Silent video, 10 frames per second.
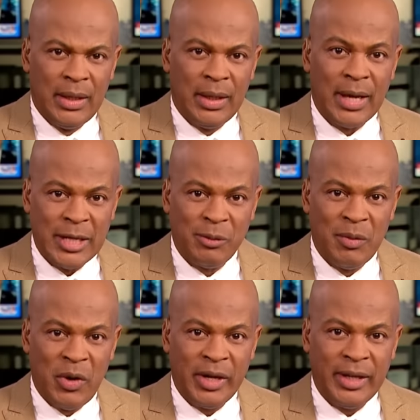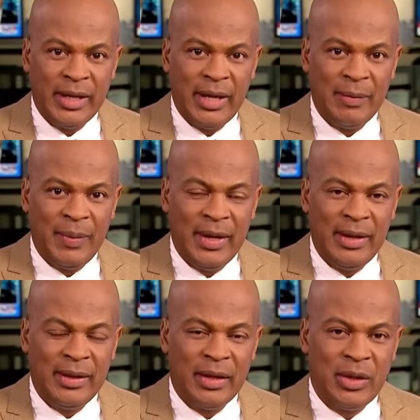A gospel marketing
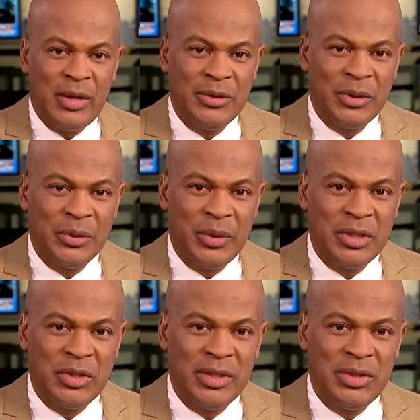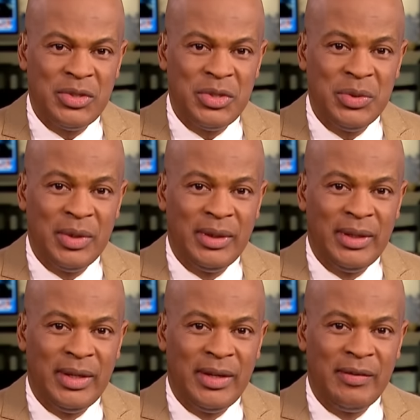campaign that calls on Christians to
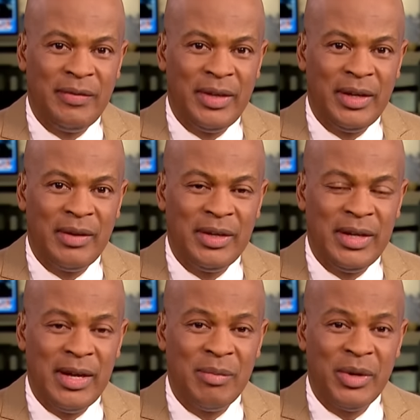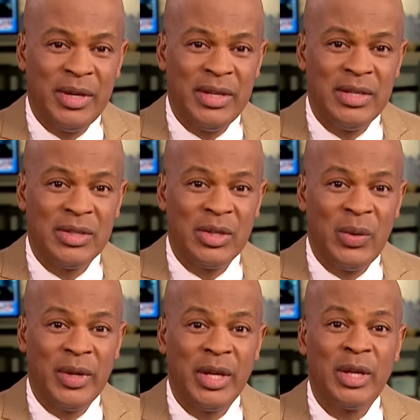love their neighbor is
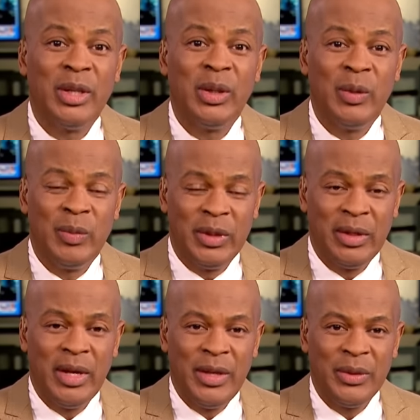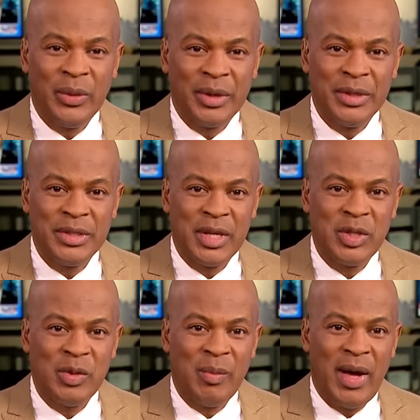going global. The
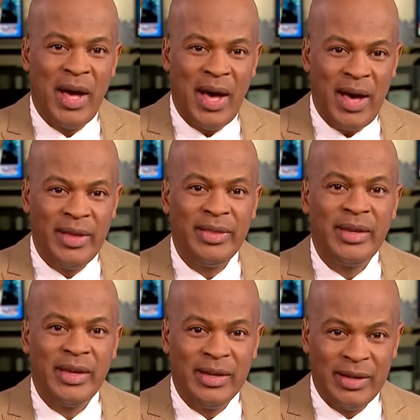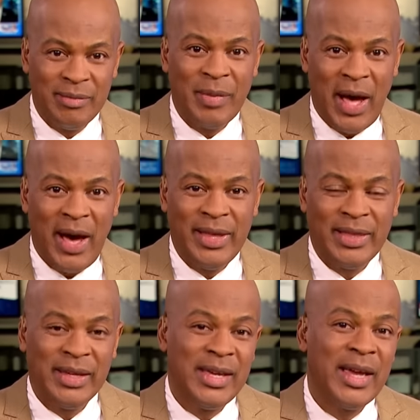organization behind
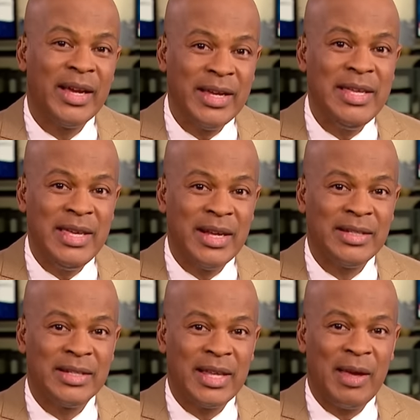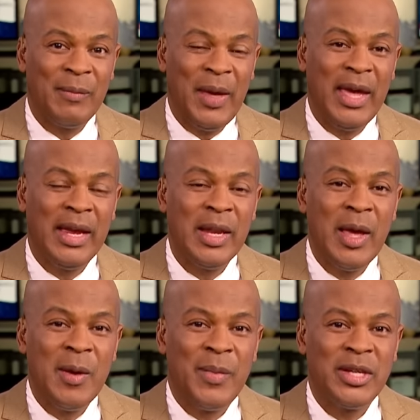the He Gets Us campaign,
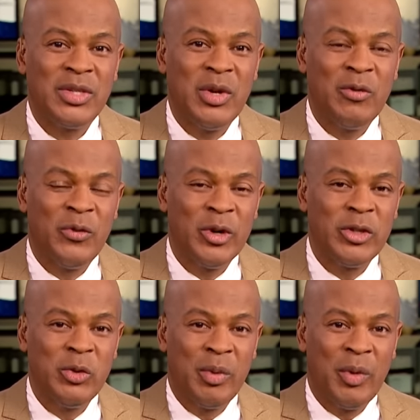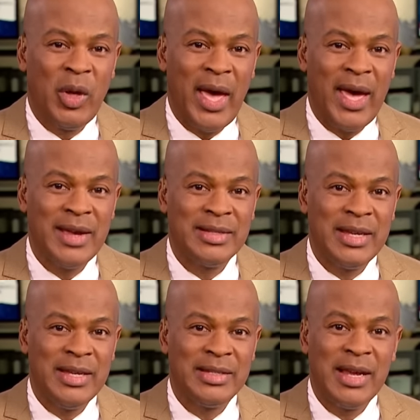best known for its Super Bowl ads,
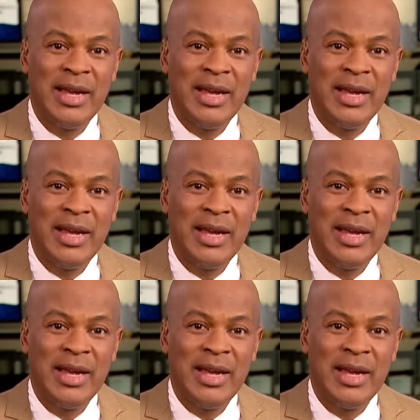is